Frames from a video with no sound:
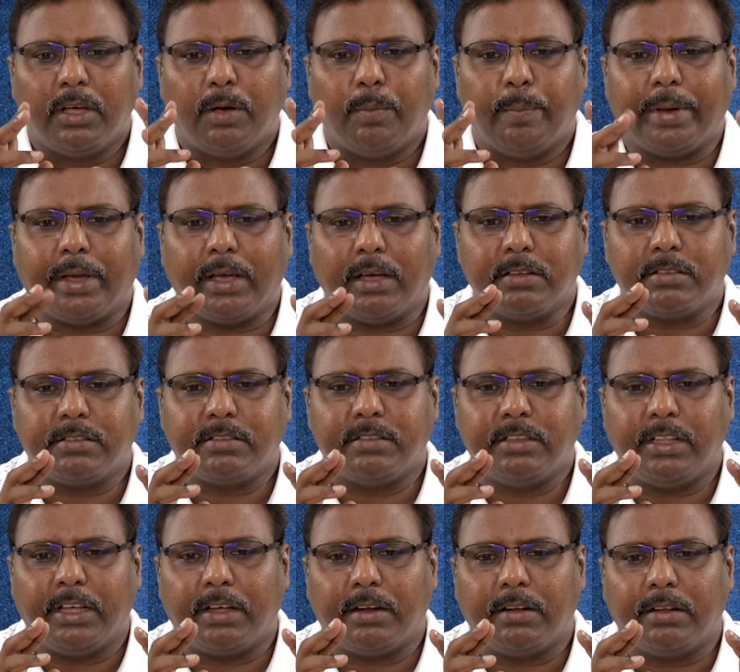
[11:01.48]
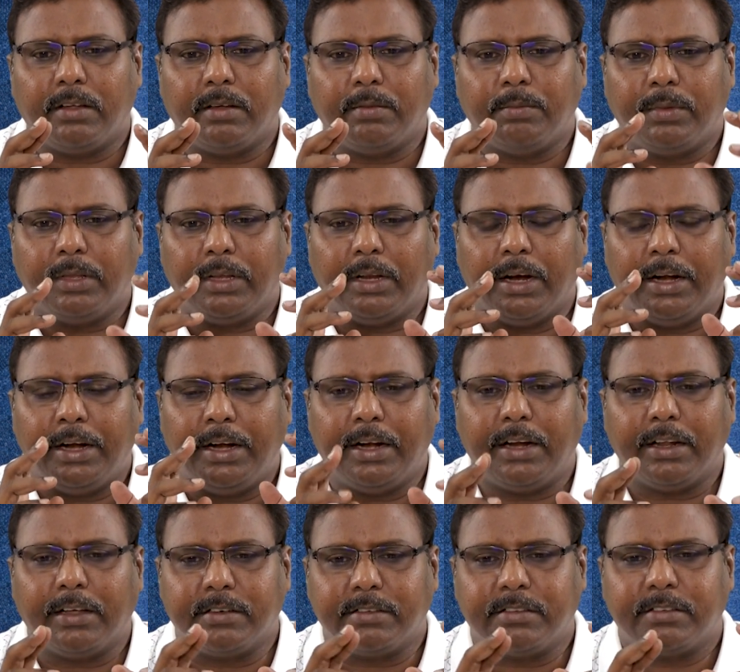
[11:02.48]
because the
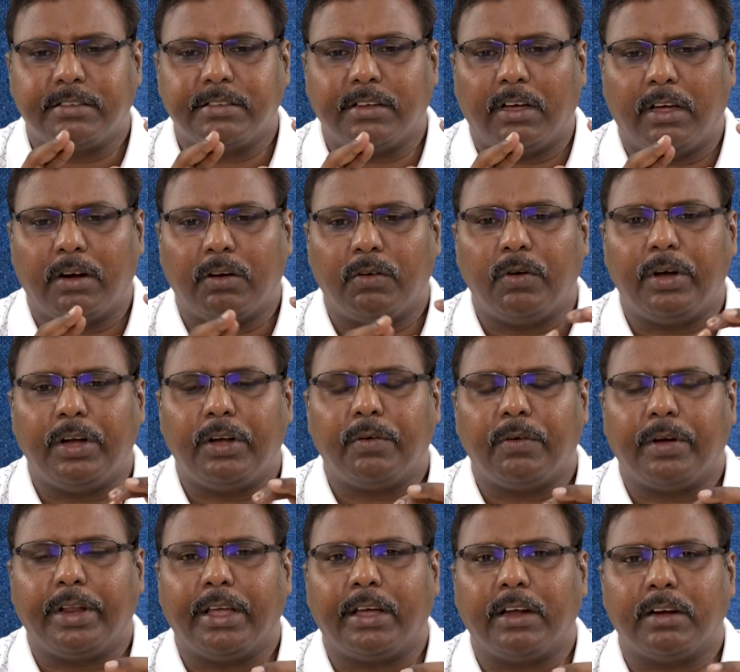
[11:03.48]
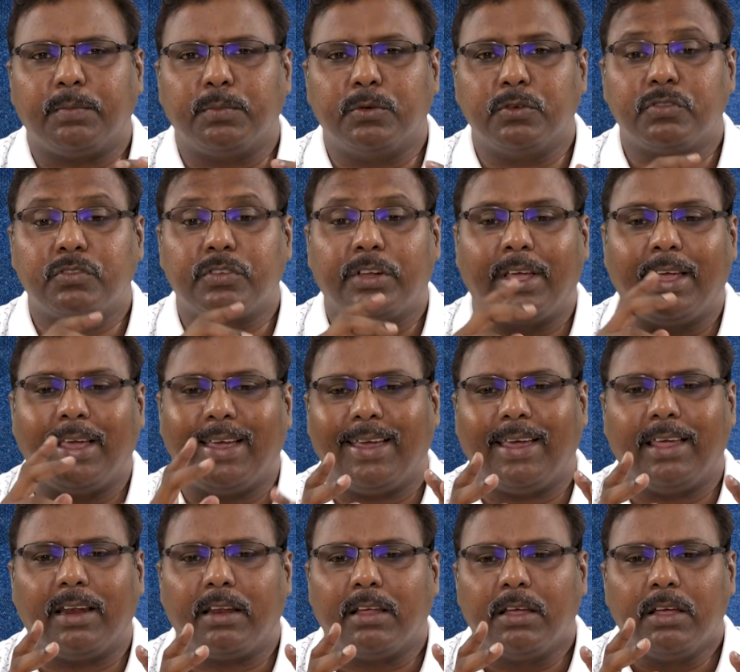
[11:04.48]
editors are going to take utmost
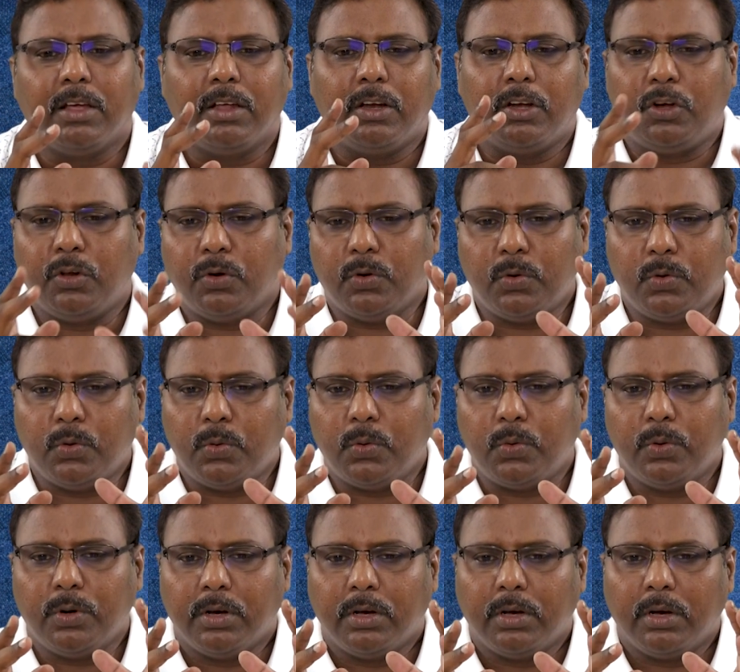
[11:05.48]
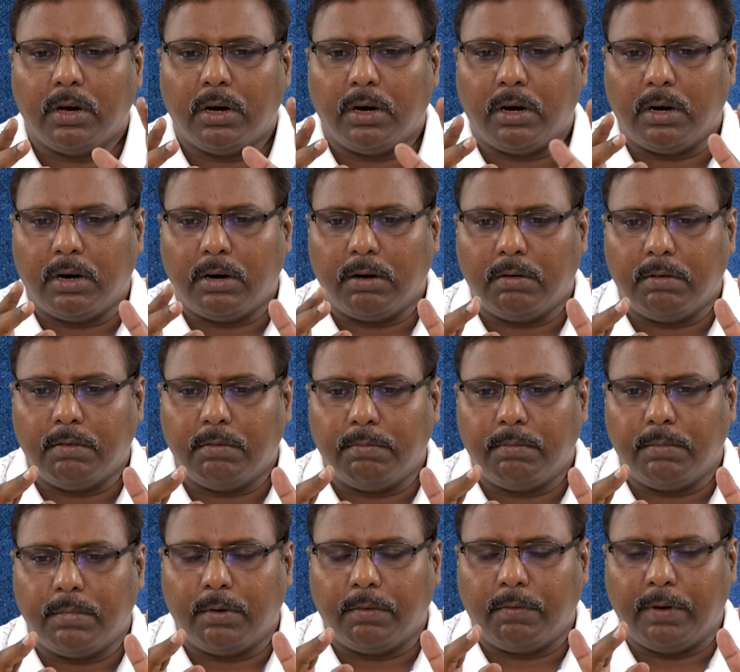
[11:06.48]
care to
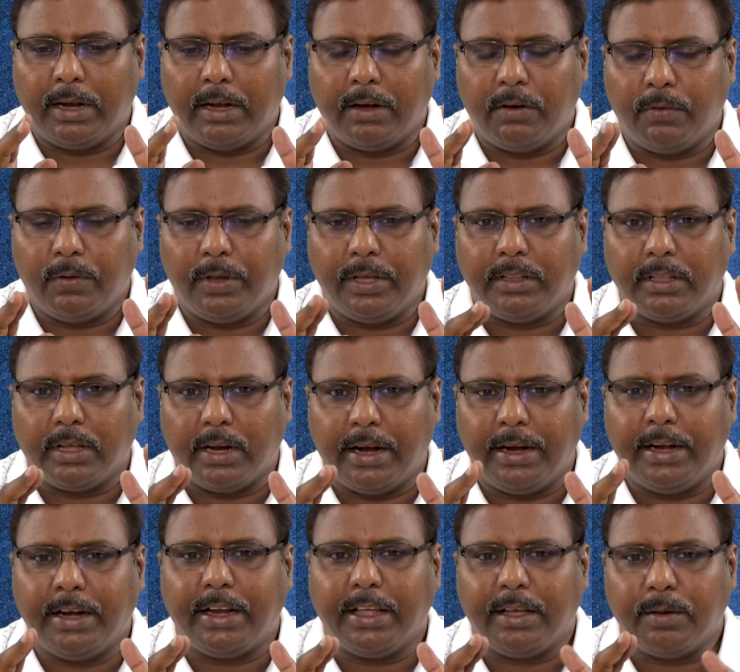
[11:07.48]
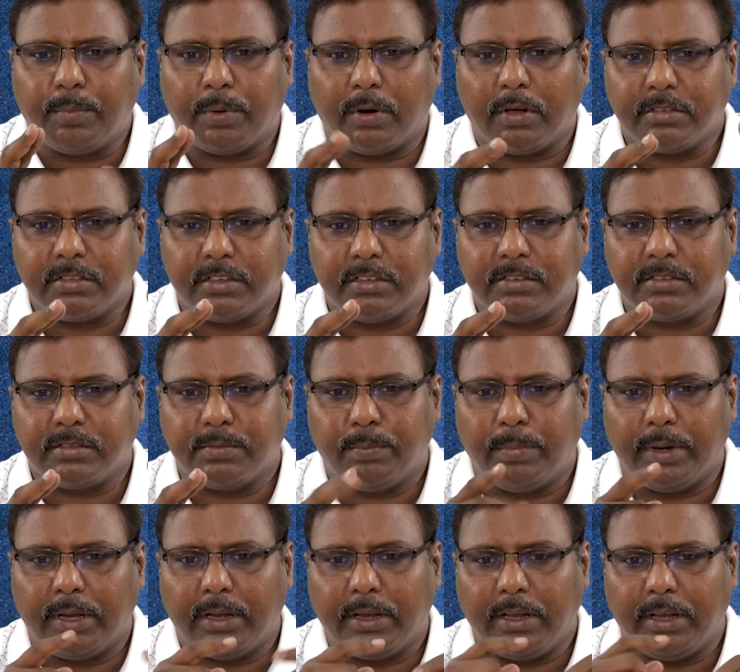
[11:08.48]
while doing the editing process
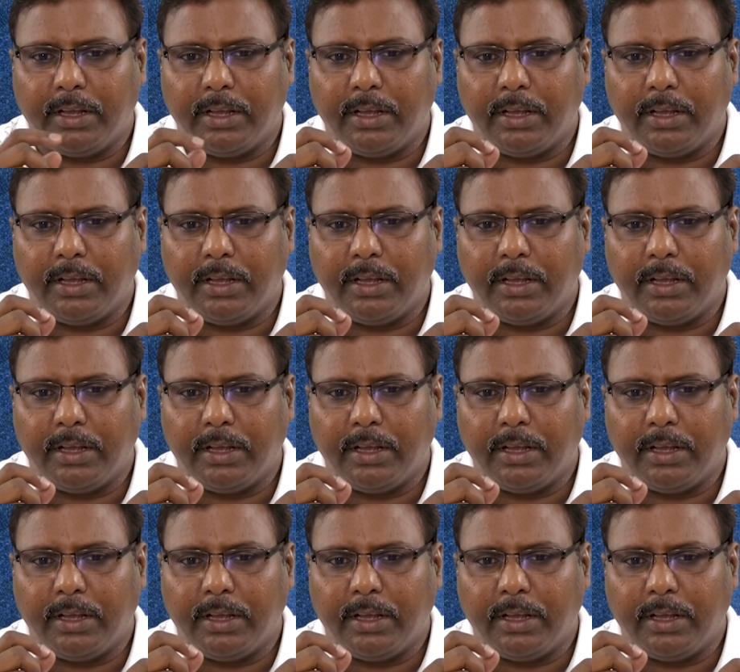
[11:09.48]
by